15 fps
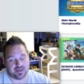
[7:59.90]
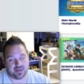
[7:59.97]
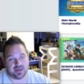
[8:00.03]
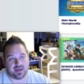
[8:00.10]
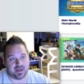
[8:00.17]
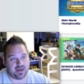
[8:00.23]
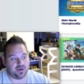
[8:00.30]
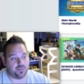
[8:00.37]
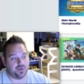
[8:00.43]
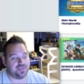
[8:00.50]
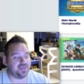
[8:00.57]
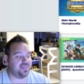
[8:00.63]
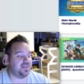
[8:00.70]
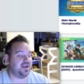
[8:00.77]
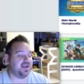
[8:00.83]
uh,
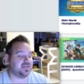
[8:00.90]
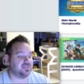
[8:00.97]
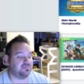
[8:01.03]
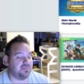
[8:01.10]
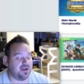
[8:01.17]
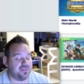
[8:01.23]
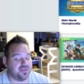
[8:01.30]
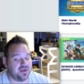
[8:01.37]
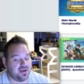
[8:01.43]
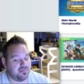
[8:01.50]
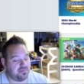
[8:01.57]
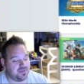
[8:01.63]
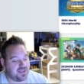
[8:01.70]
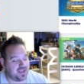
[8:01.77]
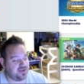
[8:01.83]
within the next month.
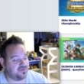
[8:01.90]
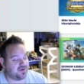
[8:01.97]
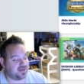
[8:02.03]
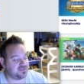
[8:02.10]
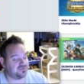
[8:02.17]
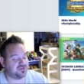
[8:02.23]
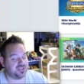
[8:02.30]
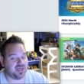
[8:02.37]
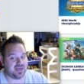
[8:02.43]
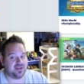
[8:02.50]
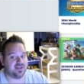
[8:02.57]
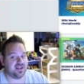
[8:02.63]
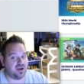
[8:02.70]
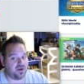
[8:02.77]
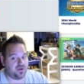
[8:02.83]
But thank you guys for
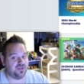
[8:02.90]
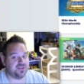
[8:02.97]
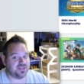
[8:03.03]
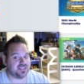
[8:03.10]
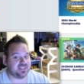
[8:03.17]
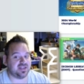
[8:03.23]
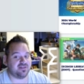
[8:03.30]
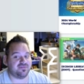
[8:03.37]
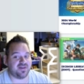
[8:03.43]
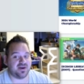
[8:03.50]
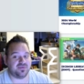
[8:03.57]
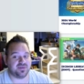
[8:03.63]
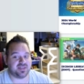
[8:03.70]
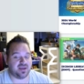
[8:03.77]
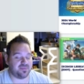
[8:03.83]
checking all this stuff
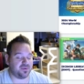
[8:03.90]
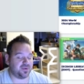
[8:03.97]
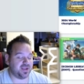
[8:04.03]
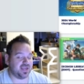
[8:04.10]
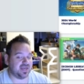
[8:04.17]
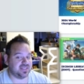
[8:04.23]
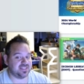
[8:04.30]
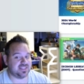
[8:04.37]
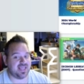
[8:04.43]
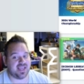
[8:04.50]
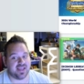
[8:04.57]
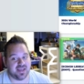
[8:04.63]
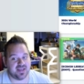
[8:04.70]
out. Tell me what you guys think.